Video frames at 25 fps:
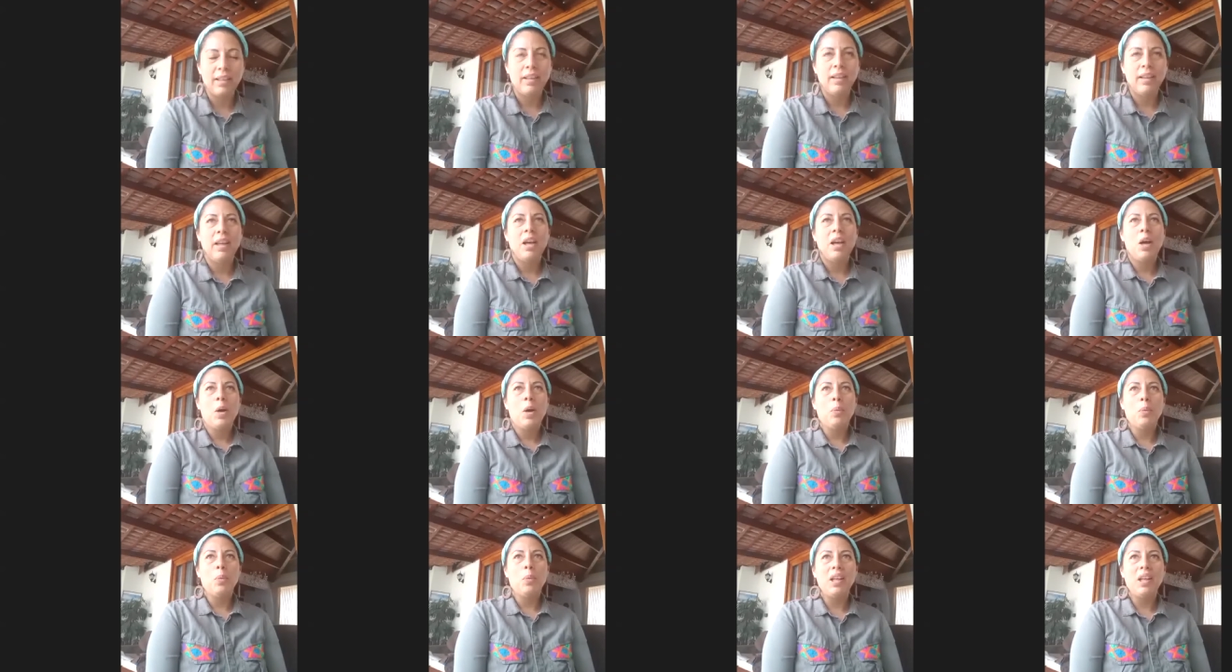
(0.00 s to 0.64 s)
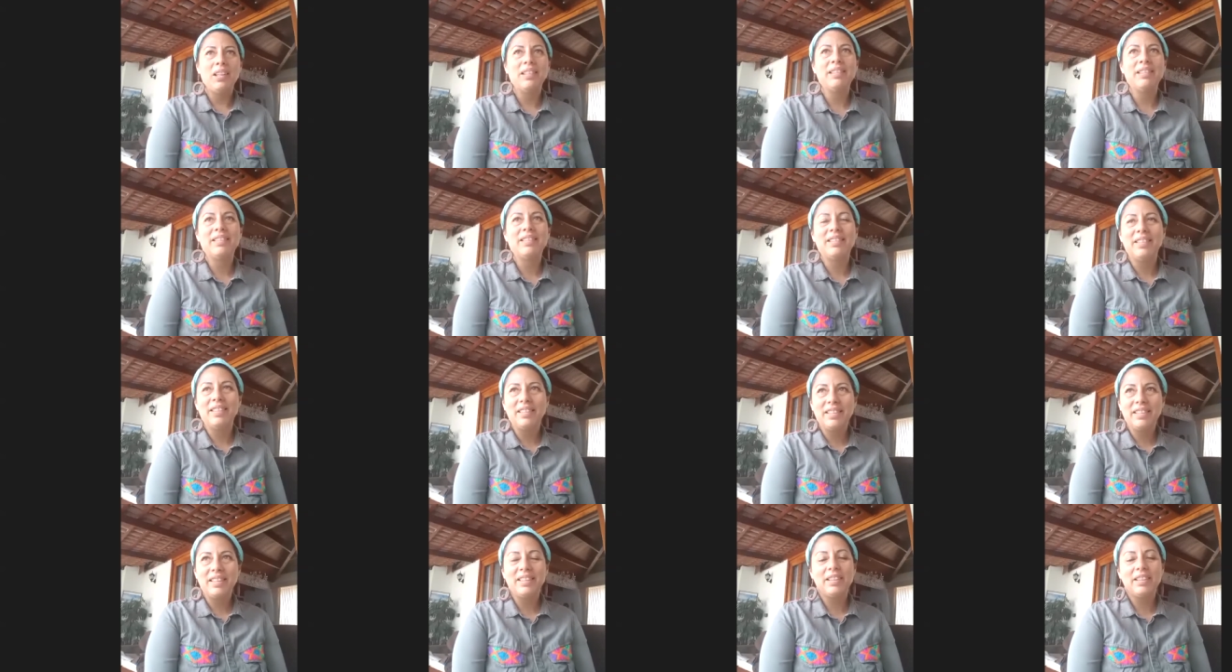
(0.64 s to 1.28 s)
Well,
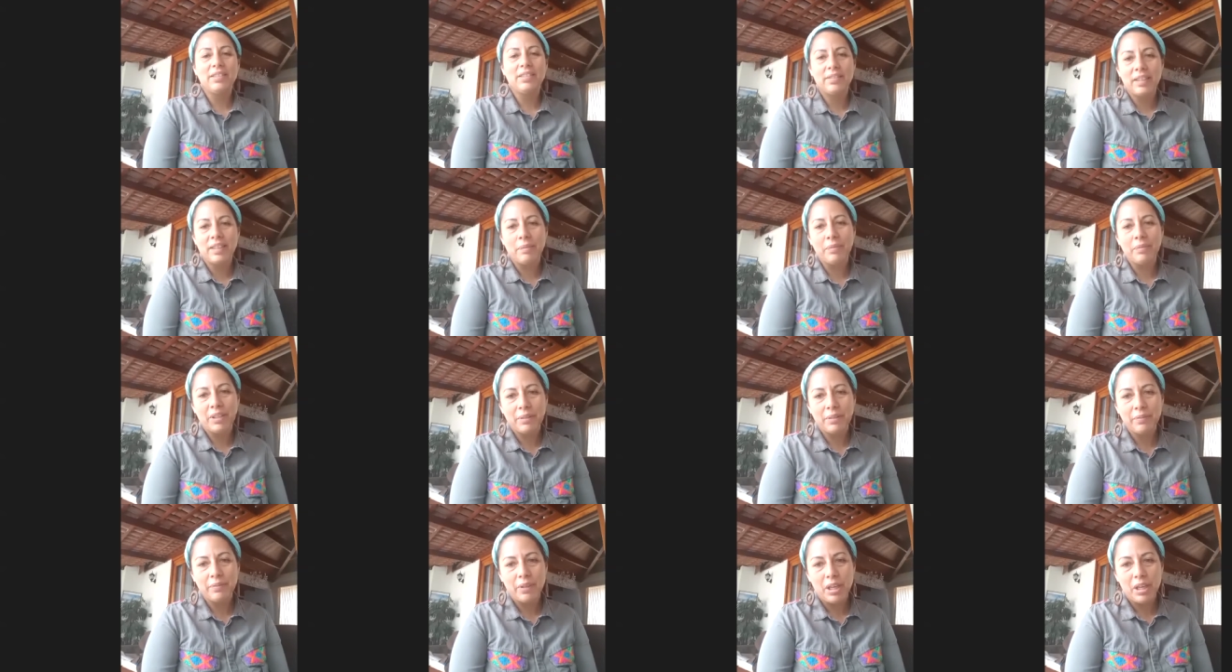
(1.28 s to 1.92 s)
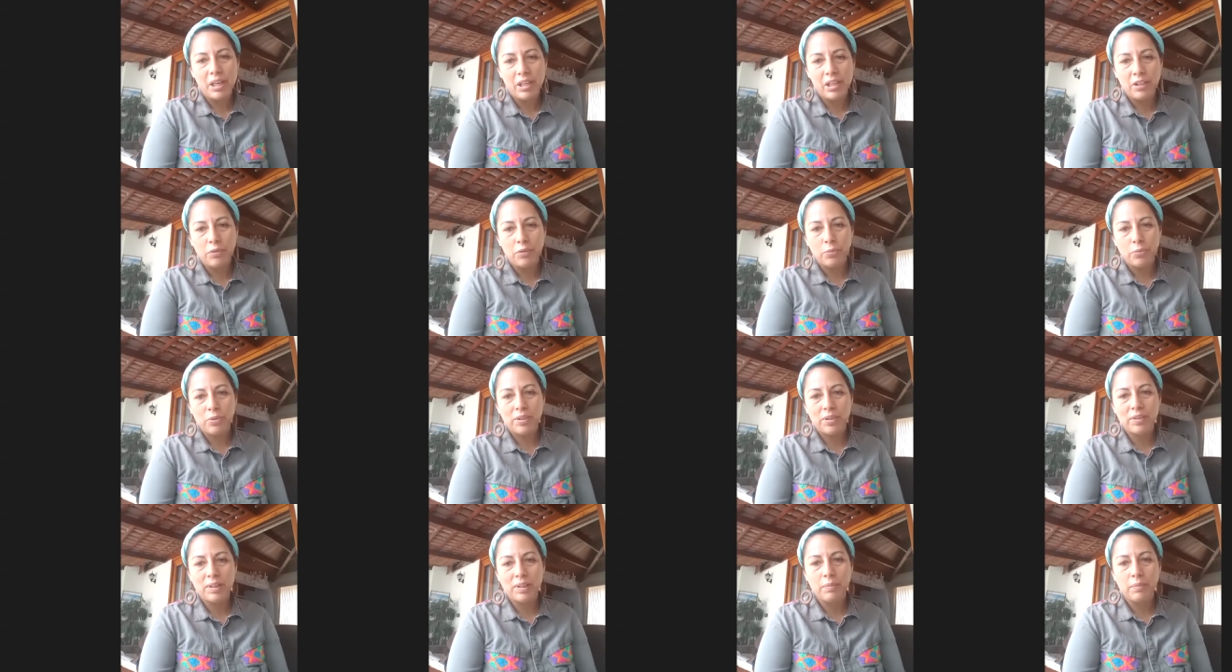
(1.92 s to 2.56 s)
this is something very
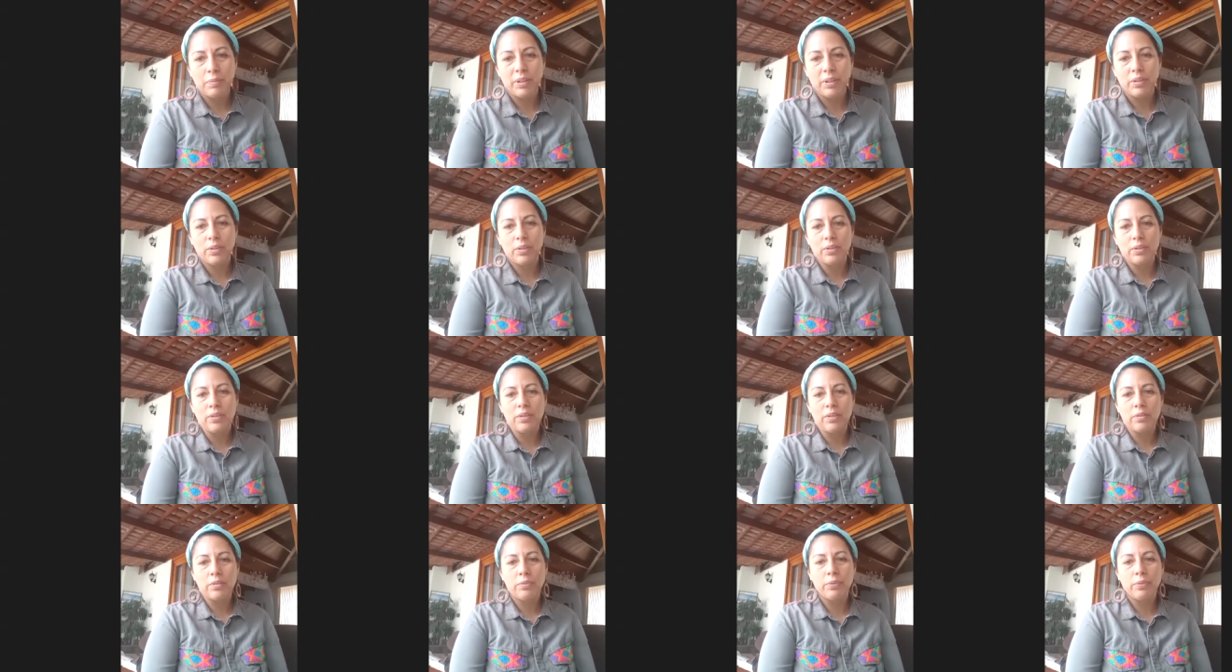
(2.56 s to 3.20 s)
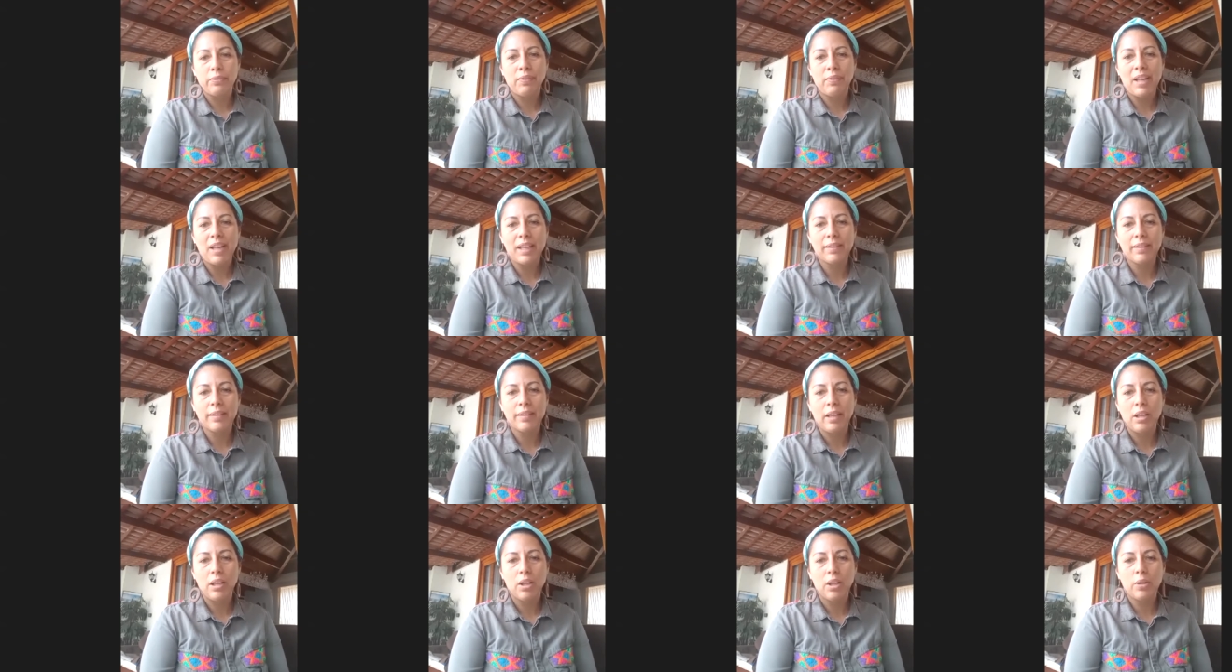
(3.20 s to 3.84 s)
interesting because it
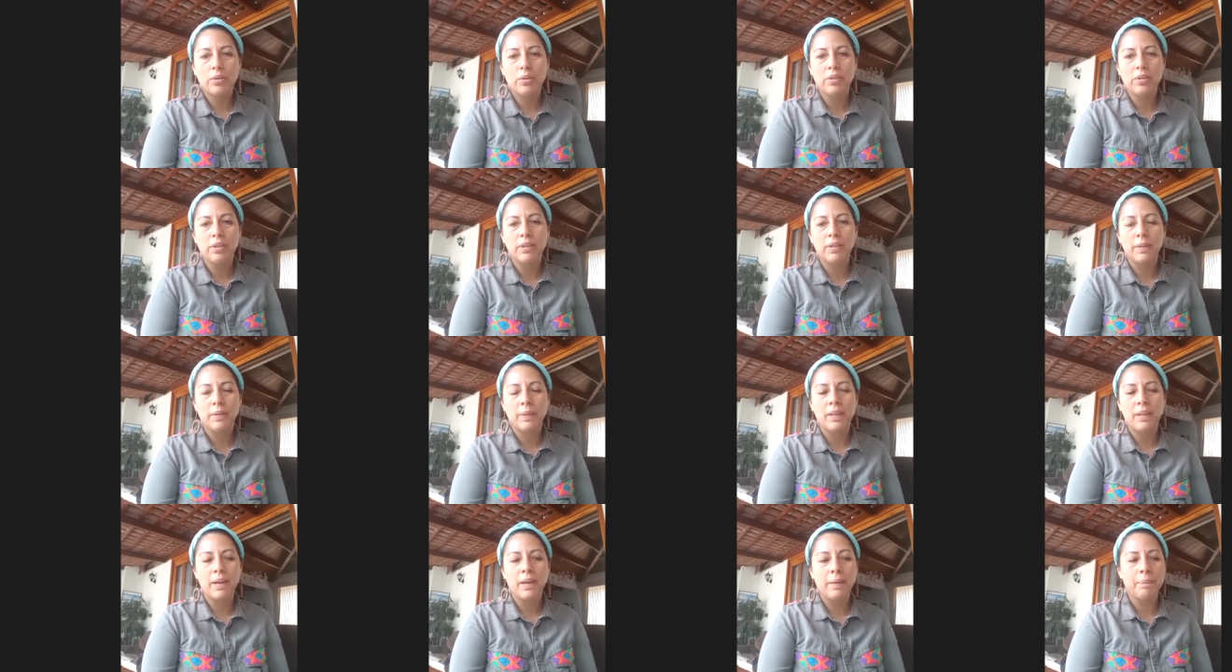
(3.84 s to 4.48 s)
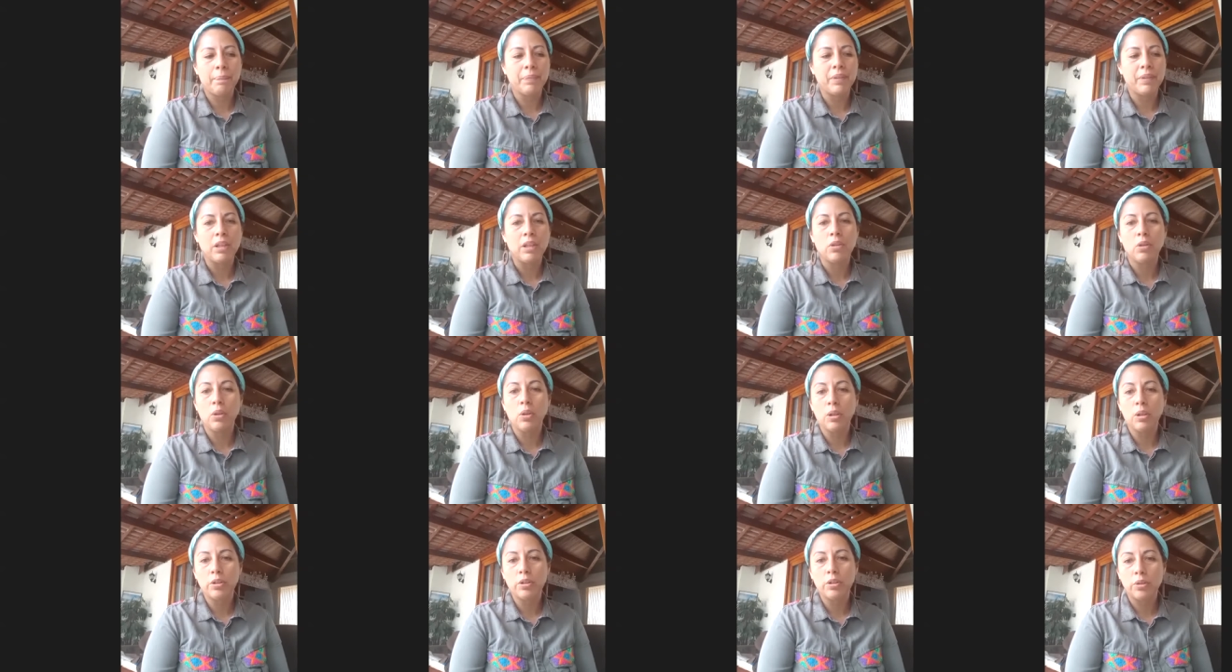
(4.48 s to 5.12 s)
reflects a lot the
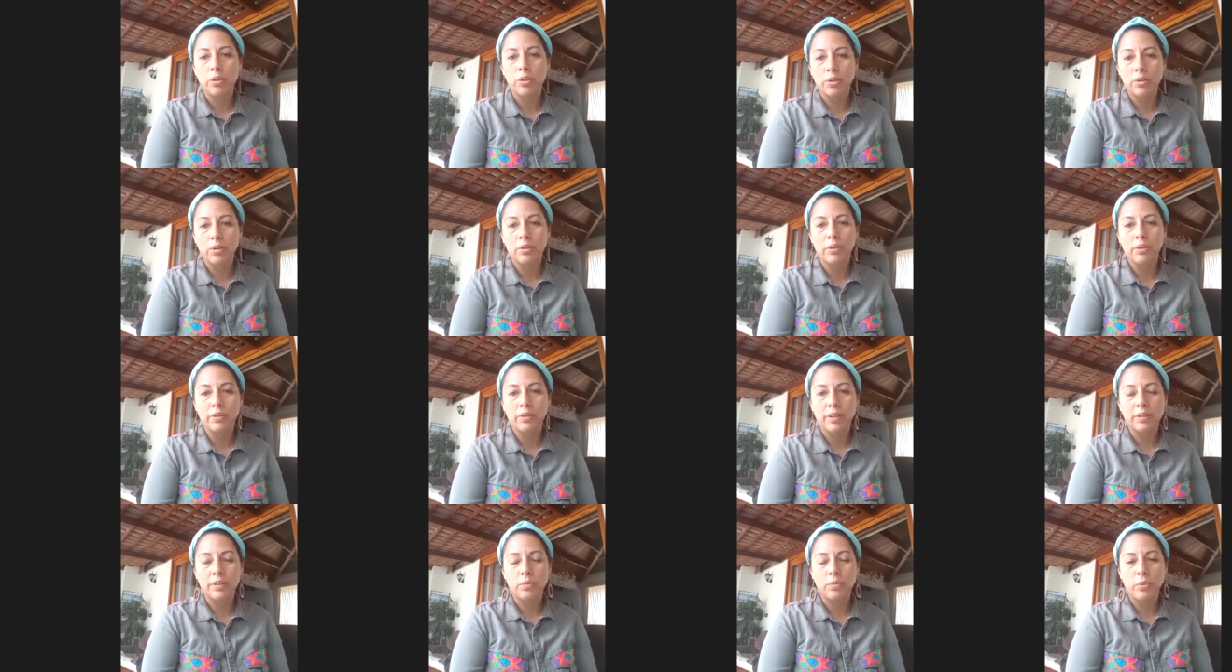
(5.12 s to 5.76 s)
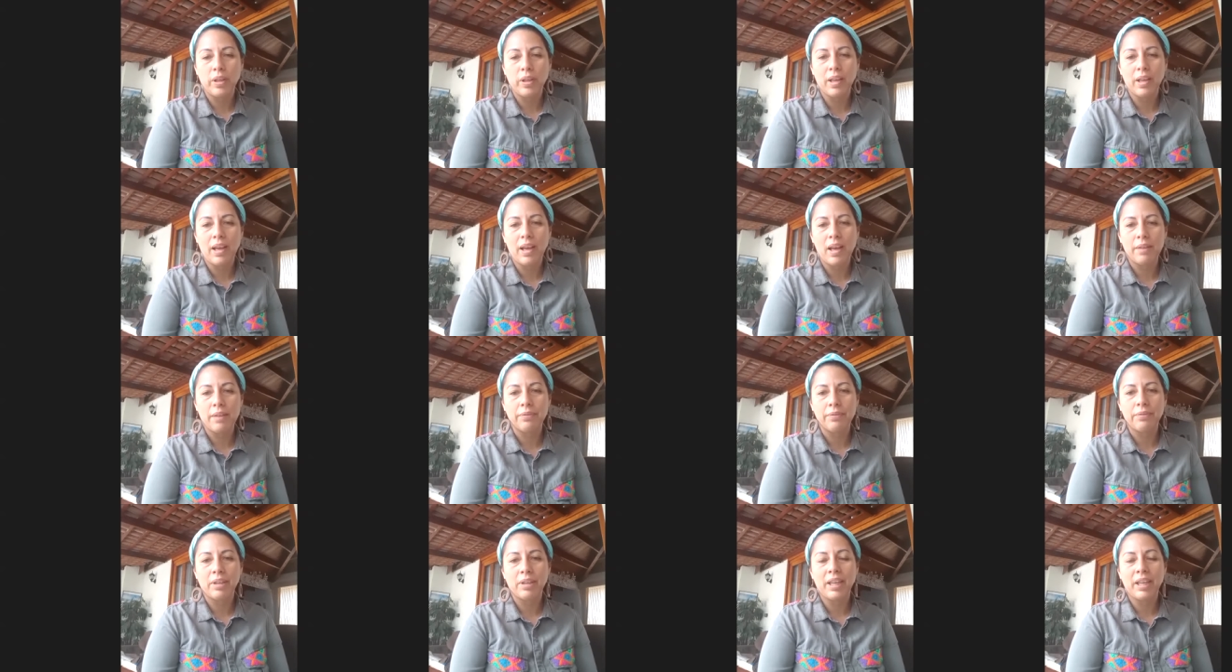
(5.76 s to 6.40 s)
culture that we
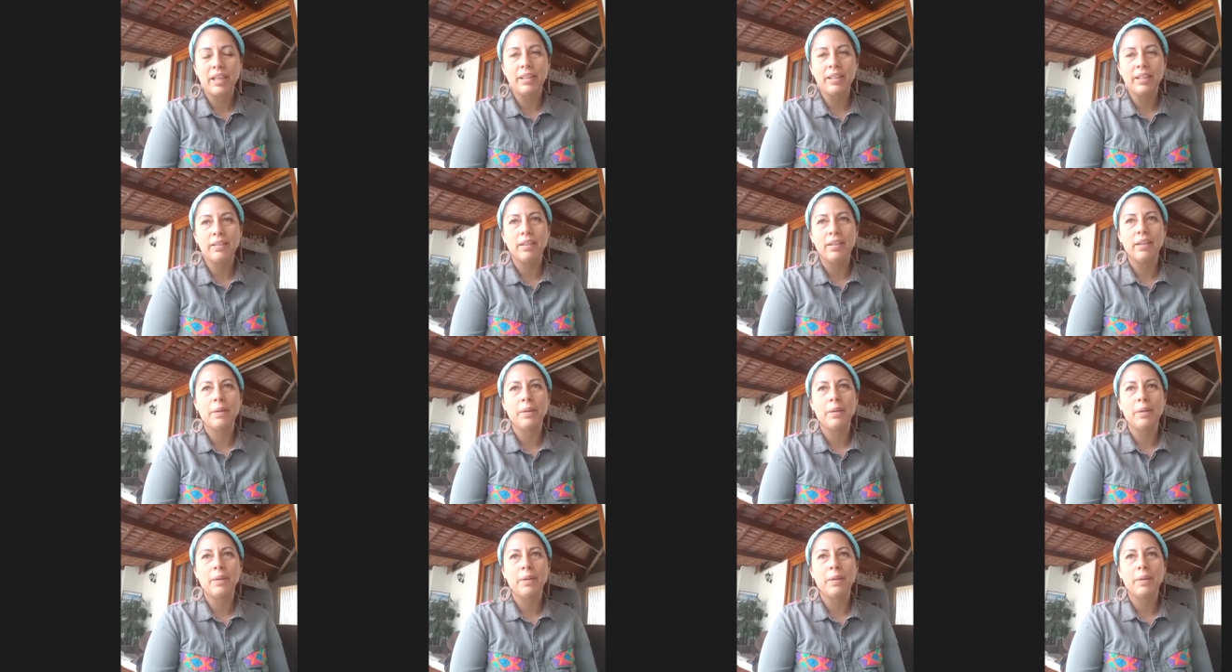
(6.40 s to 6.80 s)
have, right?